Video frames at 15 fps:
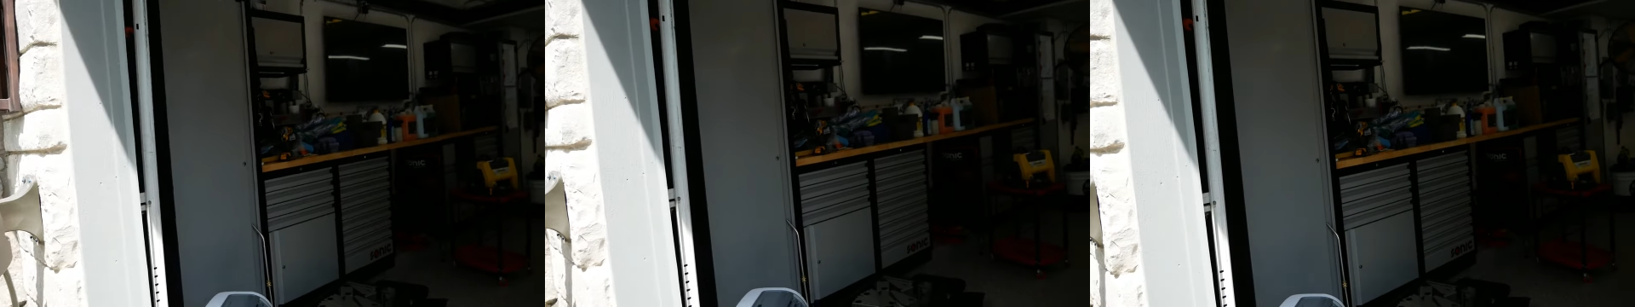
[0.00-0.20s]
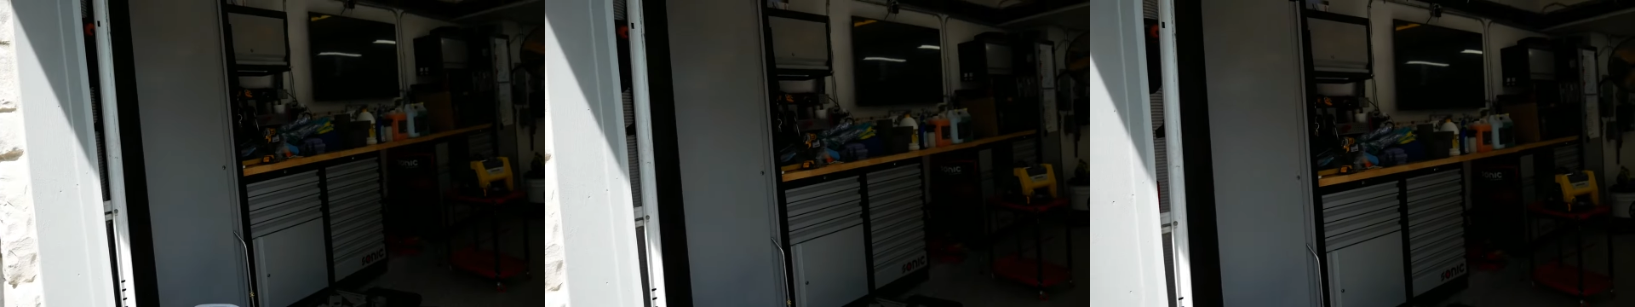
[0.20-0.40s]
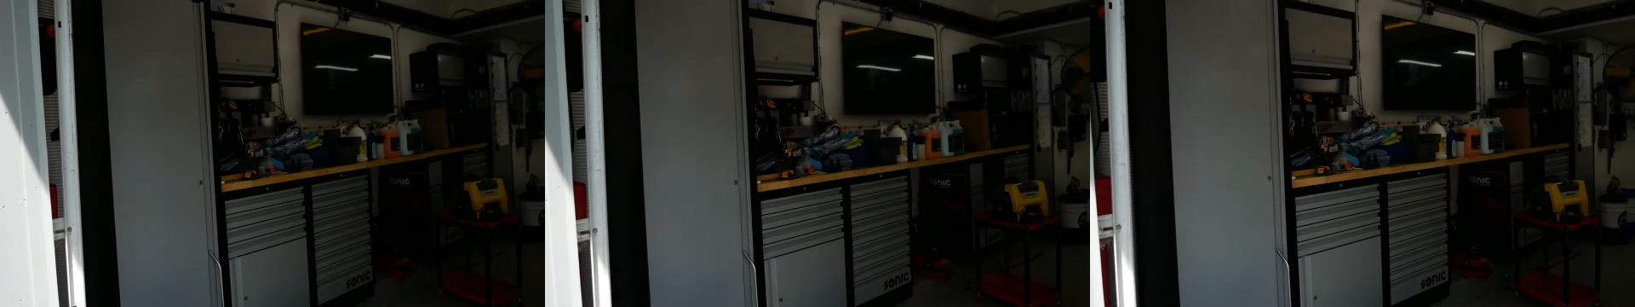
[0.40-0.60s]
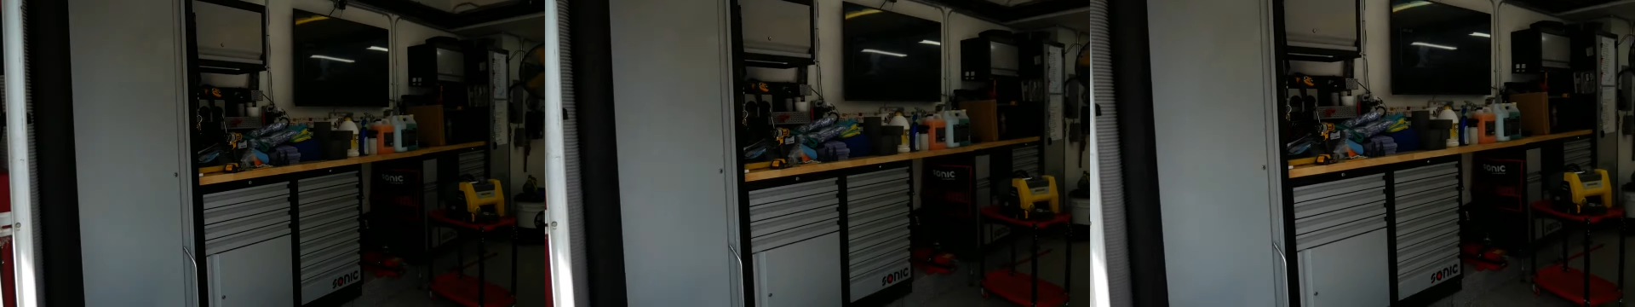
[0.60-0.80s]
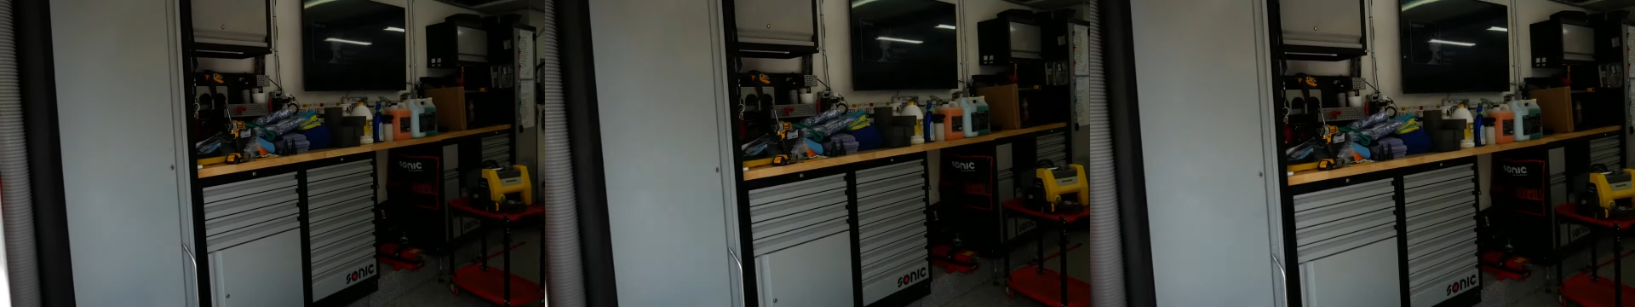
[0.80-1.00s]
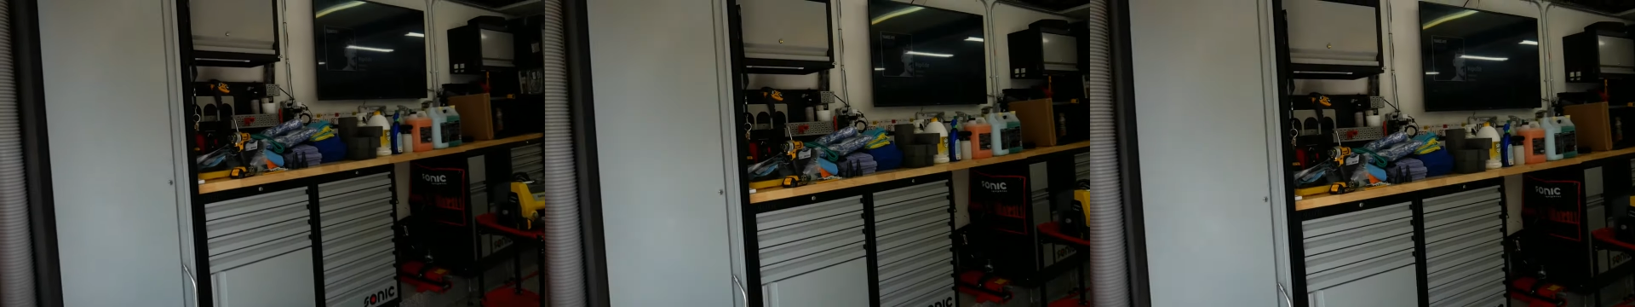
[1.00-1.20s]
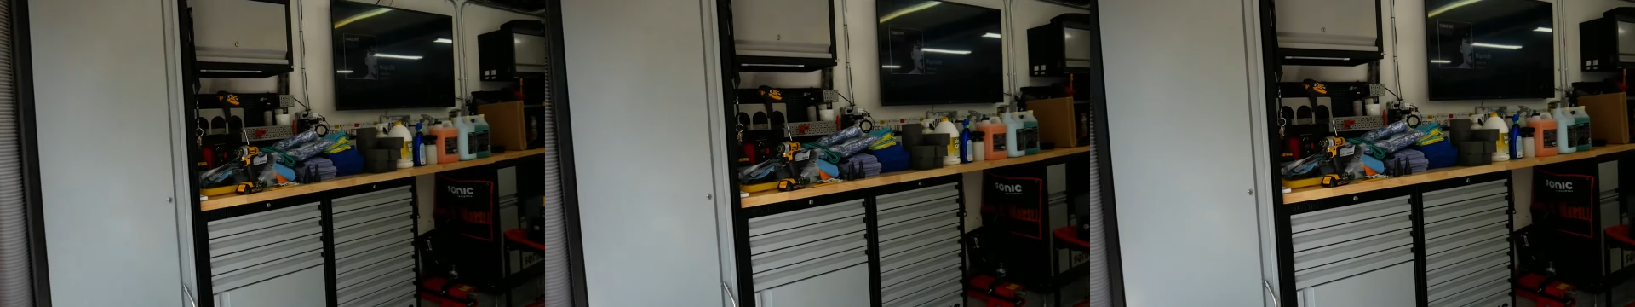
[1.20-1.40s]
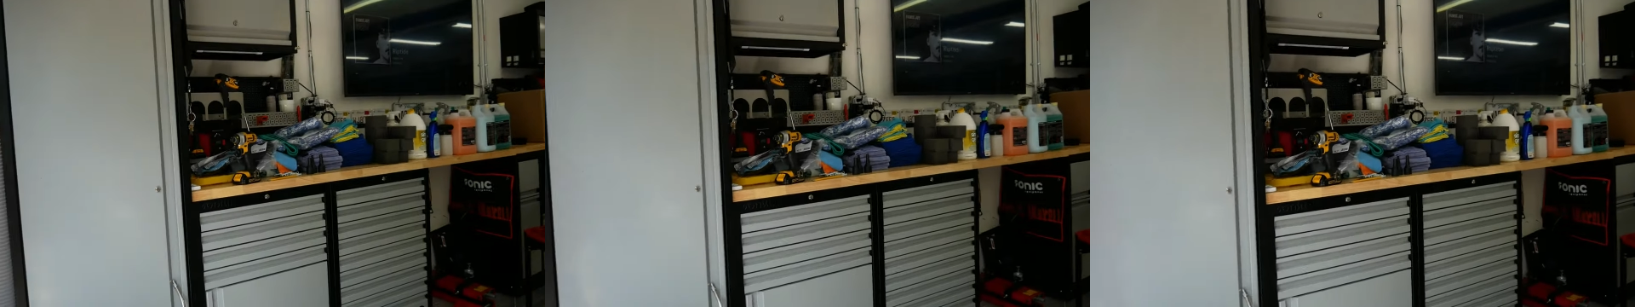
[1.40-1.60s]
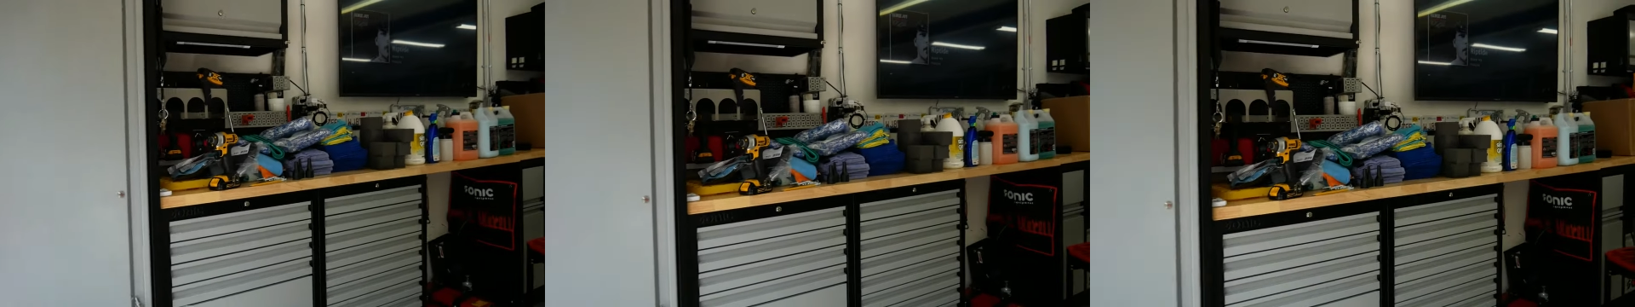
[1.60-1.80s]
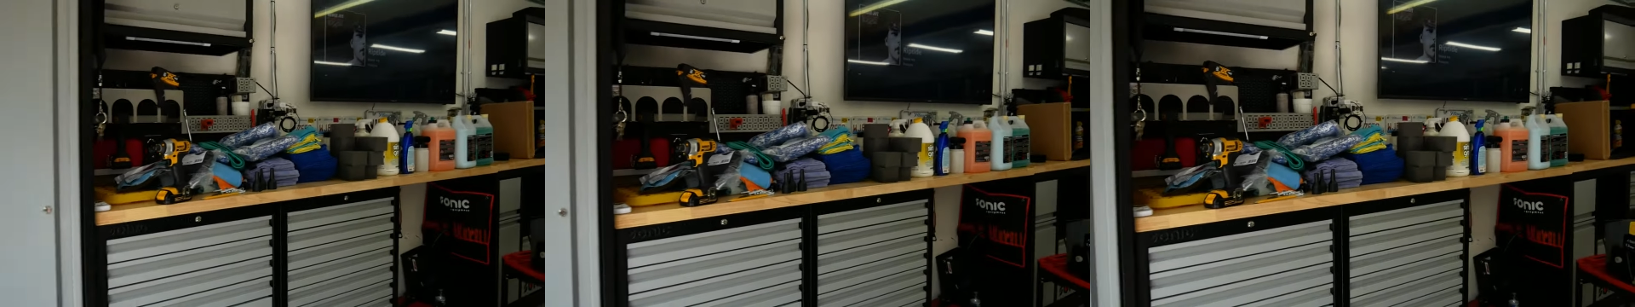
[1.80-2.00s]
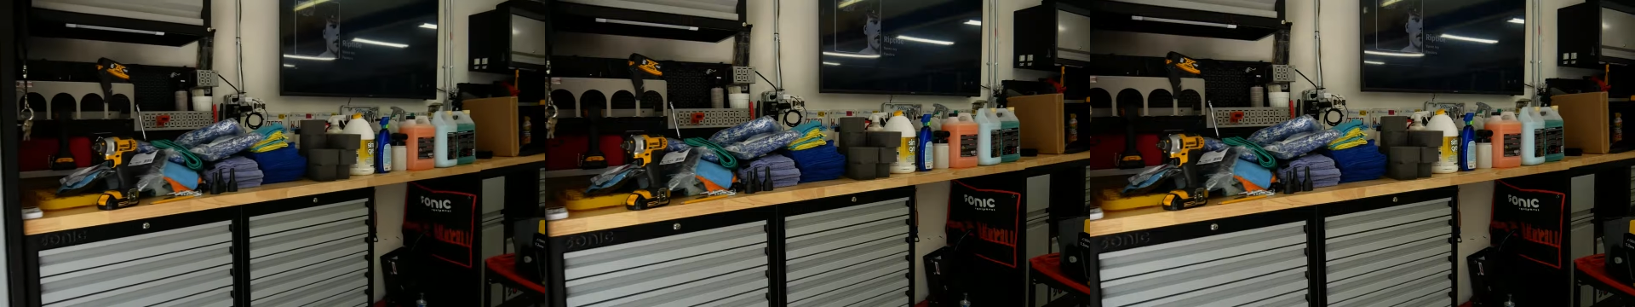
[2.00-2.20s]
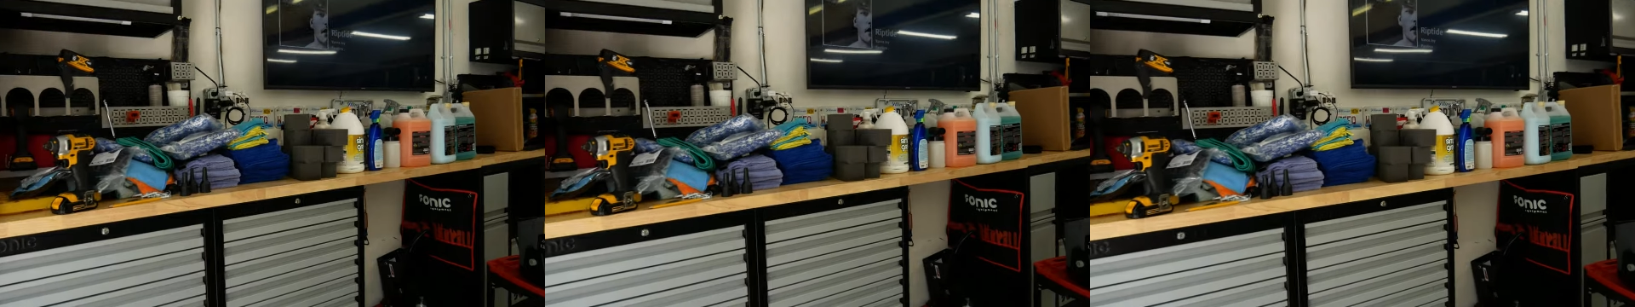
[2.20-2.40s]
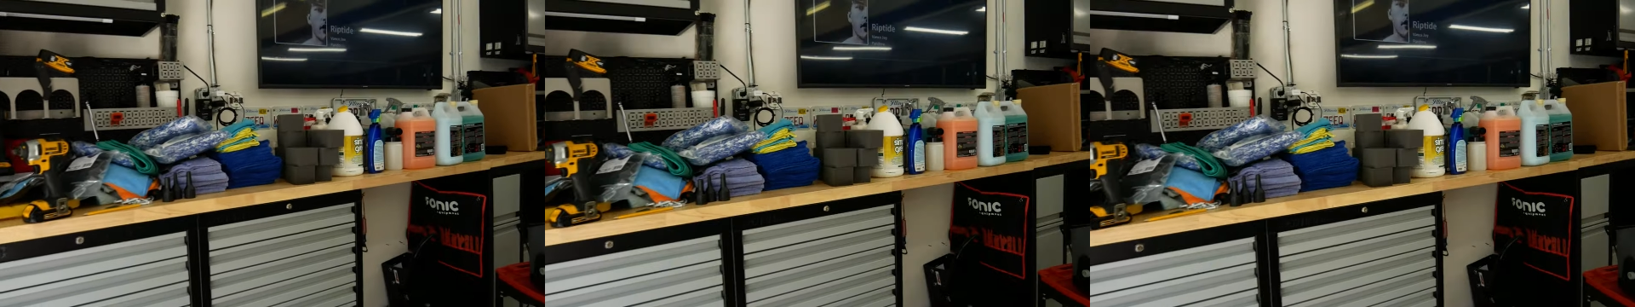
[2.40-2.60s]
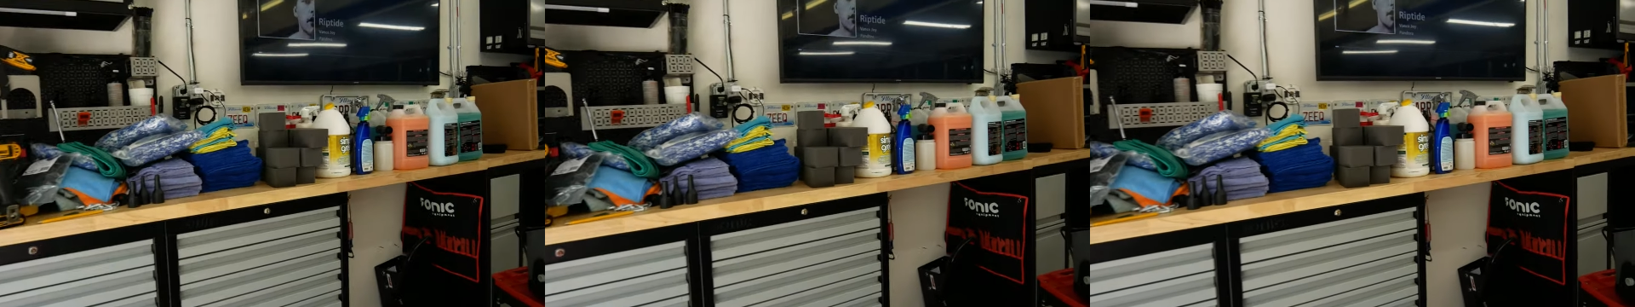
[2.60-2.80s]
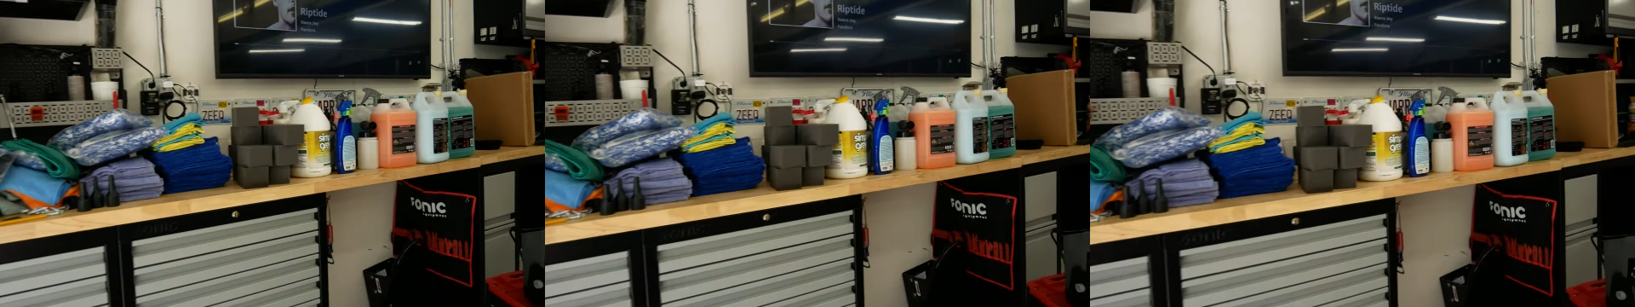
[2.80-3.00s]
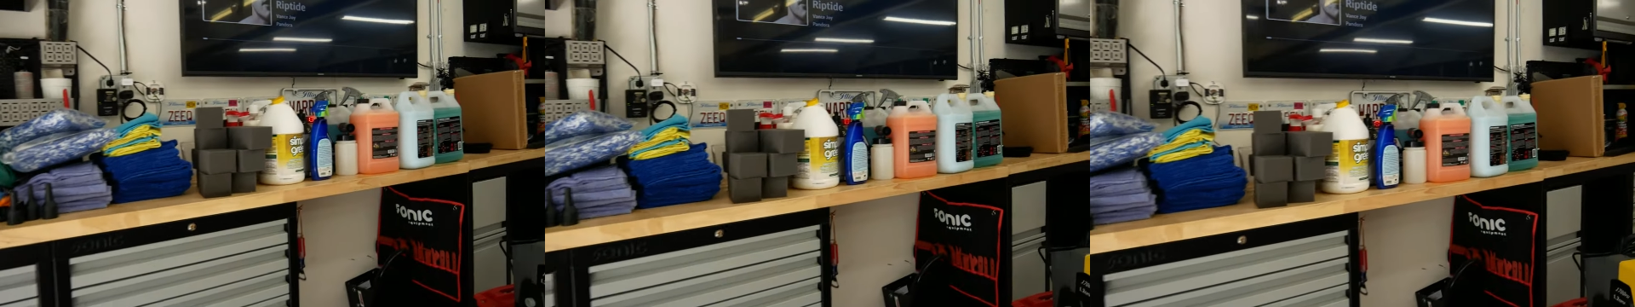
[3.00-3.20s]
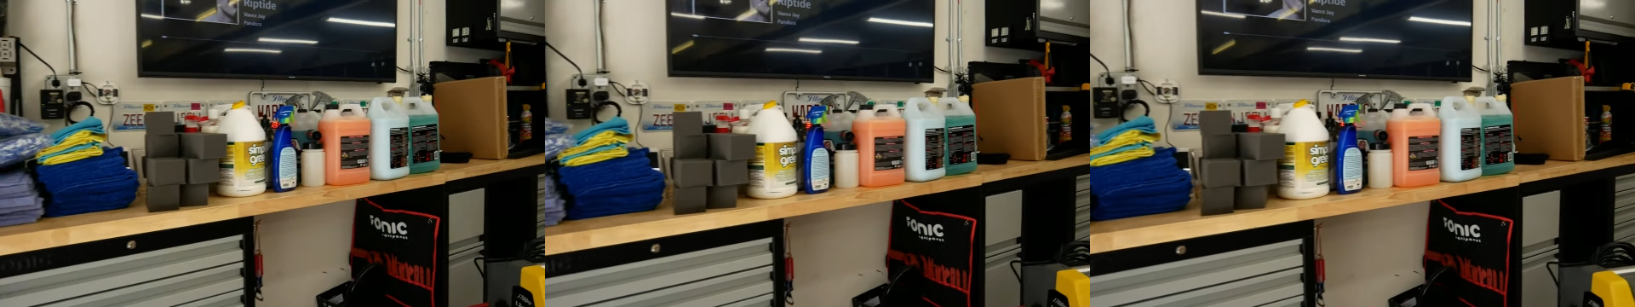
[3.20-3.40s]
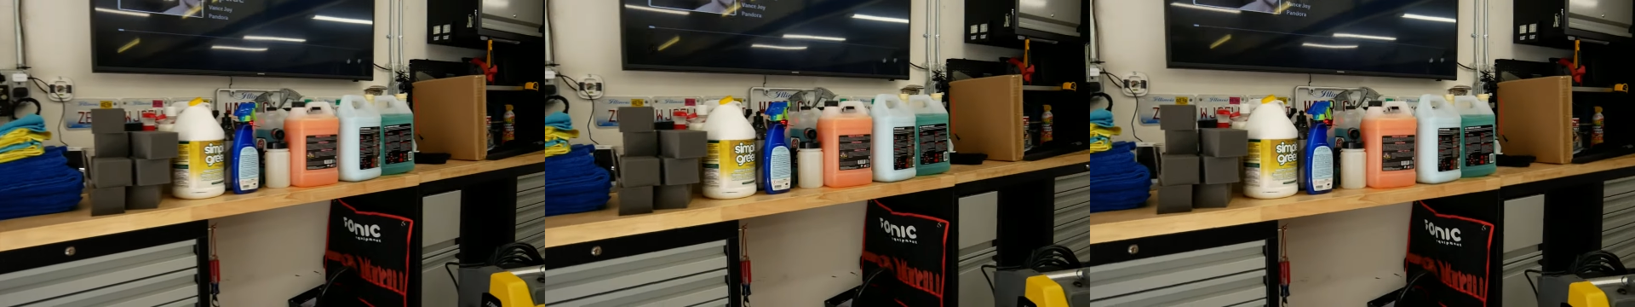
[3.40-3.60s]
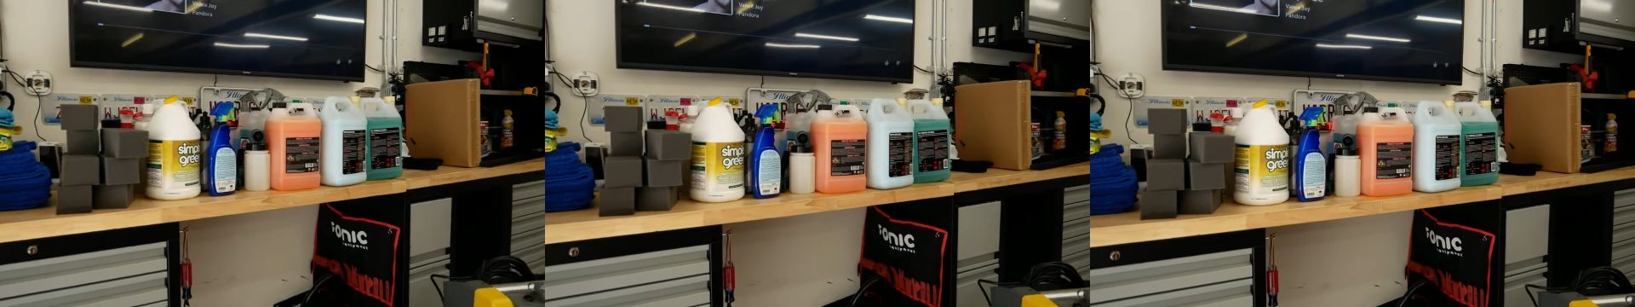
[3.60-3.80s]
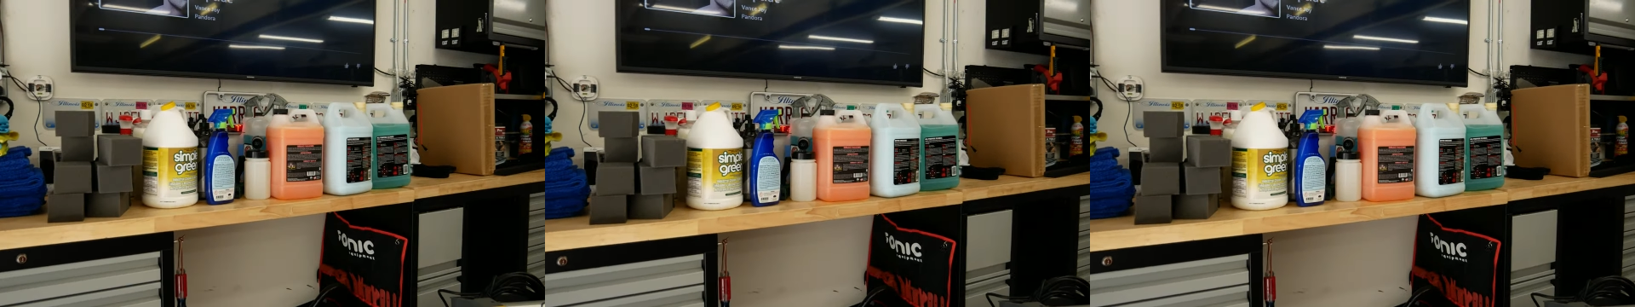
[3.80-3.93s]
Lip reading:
No face is visible, so there are no lips to read.